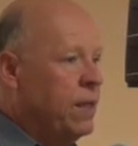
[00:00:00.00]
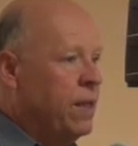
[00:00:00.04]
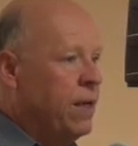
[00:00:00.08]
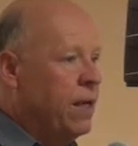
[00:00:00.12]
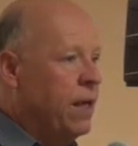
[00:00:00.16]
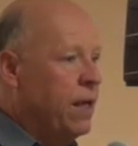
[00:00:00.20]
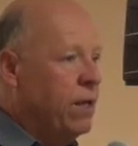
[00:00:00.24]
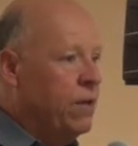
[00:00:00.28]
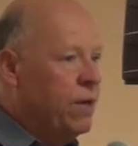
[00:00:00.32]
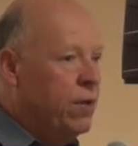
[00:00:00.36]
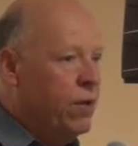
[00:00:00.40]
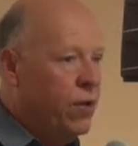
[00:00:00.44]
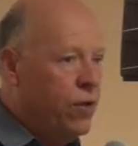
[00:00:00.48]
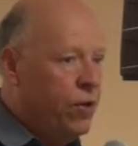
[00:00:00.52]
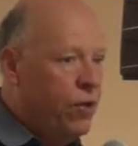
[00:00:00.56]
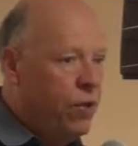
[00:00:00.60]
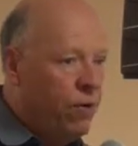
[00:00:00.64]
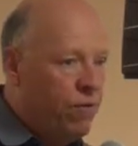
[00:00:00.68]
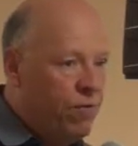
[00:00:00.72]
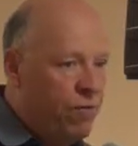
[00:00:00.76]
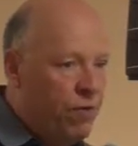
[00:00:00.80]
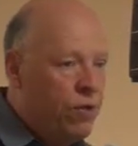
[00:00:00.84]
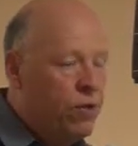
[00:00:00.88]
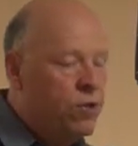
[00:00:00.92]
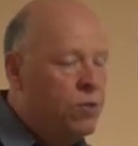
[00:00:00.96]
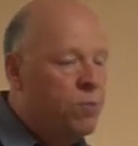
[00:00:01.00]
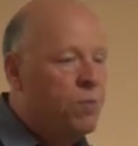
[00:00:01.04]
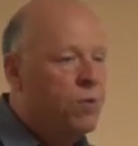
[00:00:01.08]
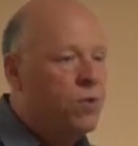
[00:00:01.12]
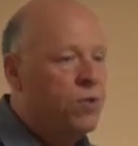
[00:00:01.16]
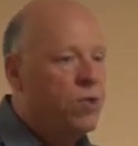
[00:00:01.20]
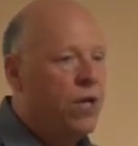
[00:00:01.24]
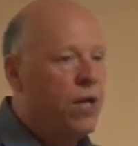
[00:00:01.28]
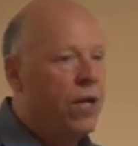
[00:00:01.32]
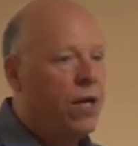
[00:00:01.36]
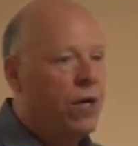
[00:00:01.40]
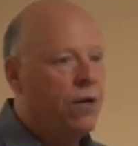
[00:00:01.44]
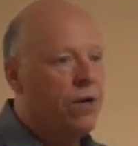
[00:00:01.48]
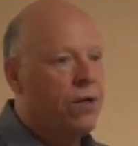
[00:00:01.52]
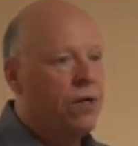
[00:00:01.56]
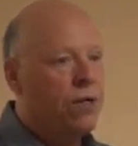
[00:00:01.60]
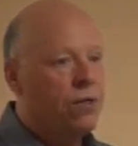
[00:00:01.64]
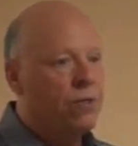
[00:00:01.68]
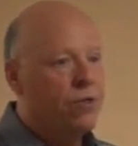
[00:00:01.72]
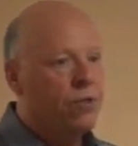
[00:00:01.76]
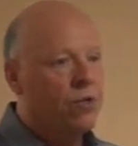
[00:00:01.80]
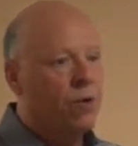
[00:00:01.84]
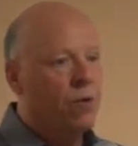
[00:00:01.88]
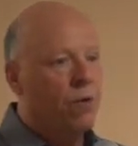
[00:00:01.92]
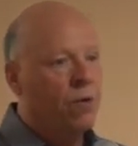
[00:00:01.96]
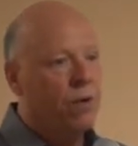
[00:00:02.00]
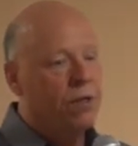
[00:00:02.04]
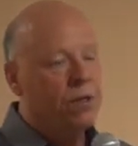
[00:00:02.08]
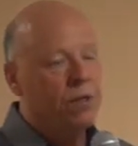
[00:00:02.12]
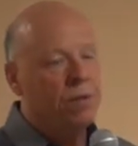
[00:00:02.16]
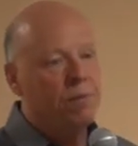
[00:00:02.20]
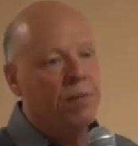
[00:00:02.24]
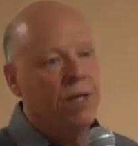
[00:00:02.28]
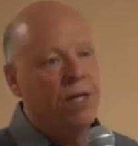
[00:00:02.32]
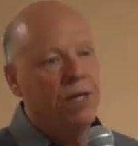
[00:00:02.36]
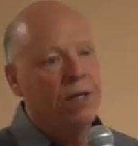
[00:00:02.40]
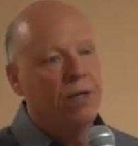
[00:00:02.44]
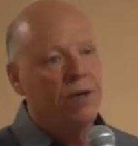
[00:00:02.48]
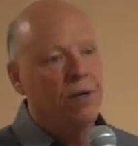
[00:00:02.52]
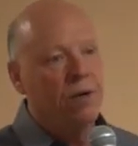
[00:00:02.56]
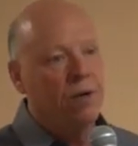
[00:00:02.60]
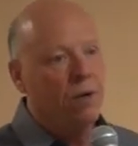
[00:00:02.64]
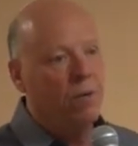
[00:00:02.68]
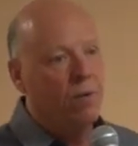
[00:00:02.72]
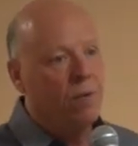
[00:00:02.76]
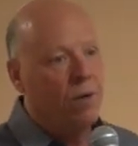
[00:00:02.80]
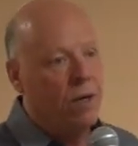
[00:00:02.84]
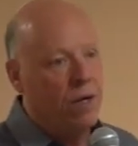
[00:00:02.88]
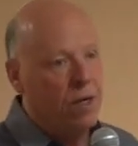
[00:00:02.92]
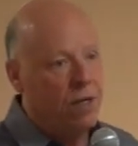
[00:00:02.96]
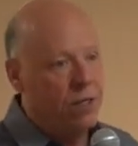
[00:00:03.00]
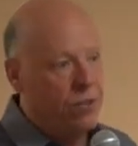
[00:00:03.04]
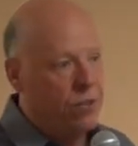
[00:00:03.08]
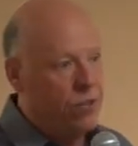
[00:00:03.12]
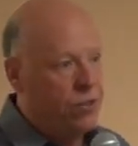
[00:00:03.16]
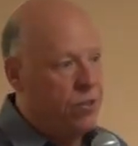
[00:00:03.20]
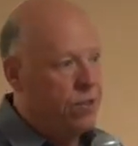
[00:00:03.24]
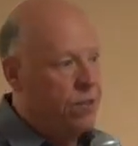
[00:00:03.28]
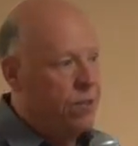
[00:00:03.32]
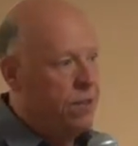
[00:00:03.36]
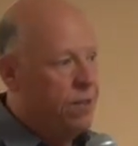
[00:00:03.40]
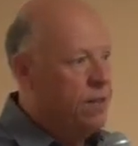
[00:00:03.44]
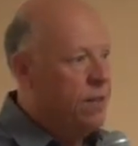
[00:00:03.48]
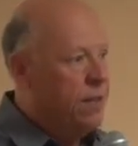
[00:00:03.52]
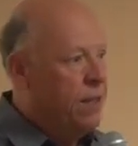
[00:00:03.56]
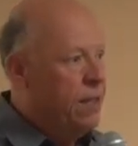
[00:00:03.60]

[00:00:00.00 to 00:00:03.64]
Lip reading: Now, your first presenter is going to be Daryl Watts.